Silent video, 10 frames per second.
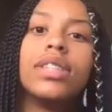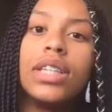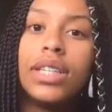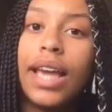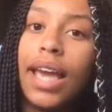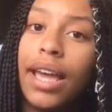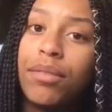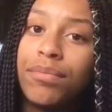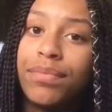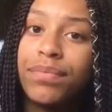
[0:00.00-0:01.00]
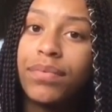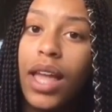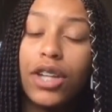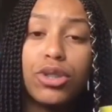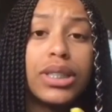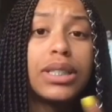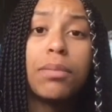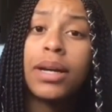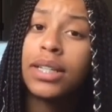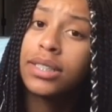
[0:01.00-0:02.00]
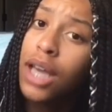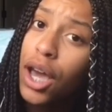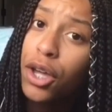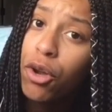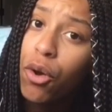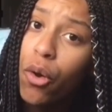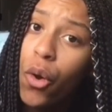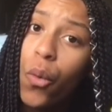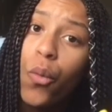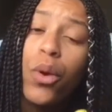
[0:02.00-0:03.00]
Today, as you can tell by the title,